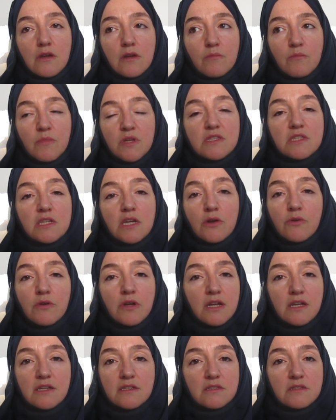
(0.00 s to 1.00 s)

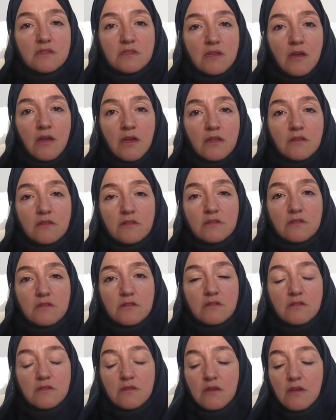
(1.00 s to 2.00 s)
materialist
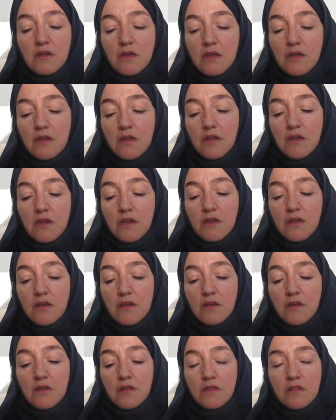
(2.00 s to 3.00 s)
science,
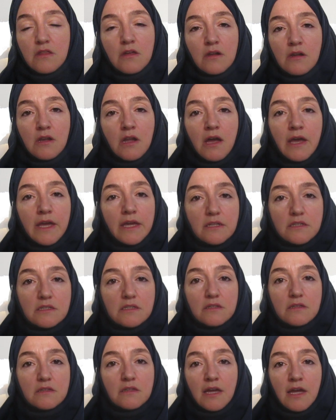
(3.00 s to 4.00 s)
the
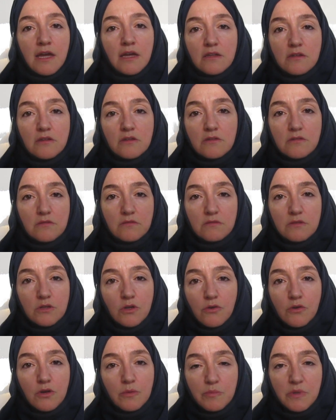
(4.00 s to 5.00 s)
light that
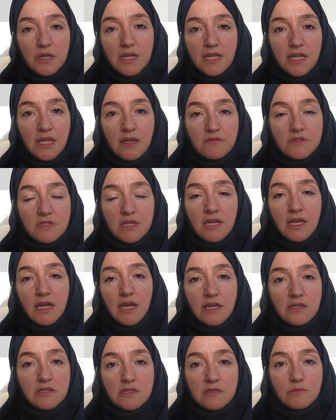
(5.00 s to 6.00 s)
Europe believes it
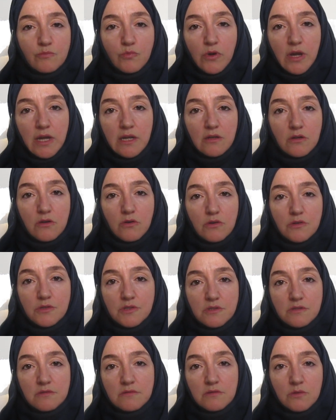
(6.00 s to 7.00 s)
has spread
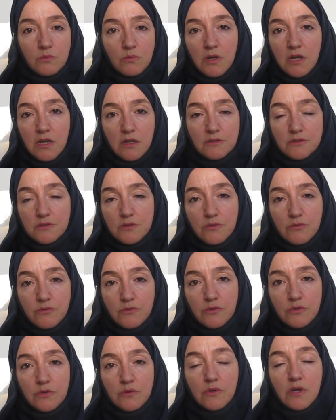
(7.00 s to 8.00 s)
across the world
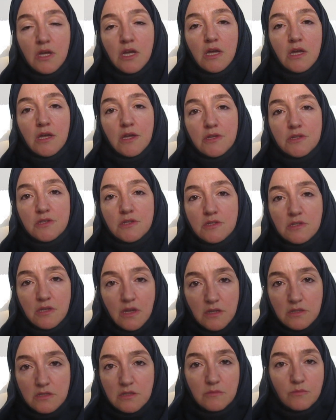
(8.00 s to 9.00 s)
through
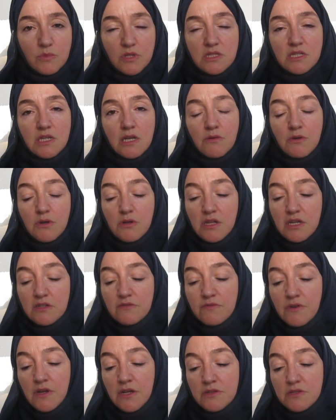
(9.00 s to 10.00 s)
certain material
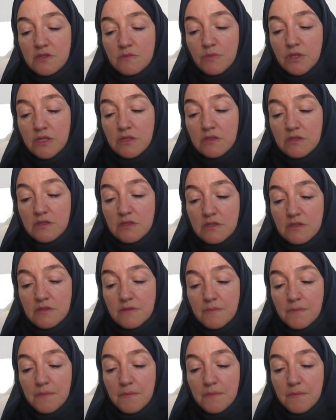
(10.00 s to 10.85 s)
advancements.